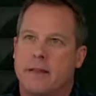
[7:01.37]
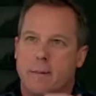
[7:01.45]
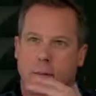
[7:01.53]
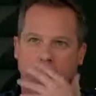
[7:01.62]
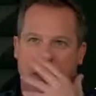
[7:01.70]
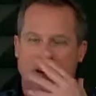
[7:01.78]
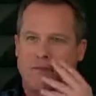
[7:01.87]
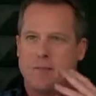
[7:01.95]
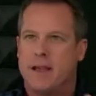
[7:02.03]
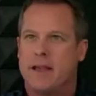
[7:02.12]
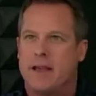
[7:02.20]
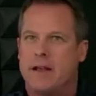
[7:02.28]
market of
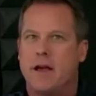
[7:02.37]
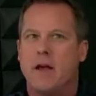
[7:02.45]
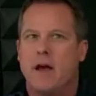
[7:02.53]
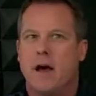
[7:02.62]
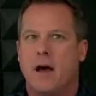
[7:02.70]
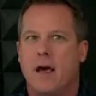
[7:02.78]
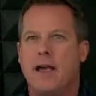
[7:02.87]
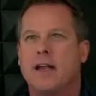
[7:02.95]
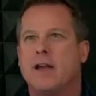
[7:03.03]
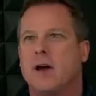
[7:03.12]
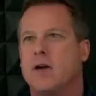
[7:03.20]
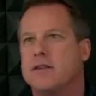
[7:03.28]
making uh,
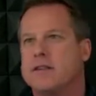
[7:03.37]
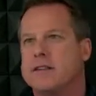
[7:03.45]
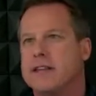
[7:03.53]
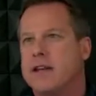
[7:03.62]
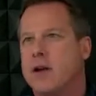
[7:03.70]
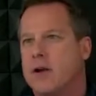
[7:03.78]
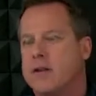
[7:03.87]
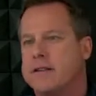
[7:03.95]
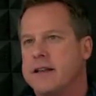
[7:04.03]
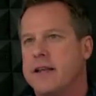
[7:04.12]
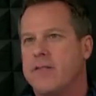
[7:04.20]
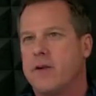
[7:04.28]
encoders and decoders
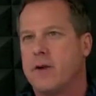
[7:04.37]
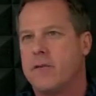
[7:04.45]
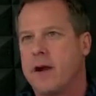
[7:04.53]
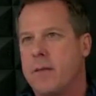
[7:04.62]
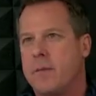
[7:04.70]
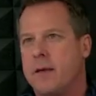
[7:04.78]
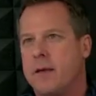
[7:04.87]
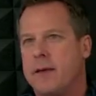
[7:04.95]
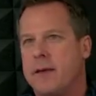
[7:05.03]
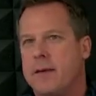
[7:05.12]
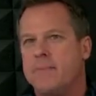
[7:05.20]
in AV over IP,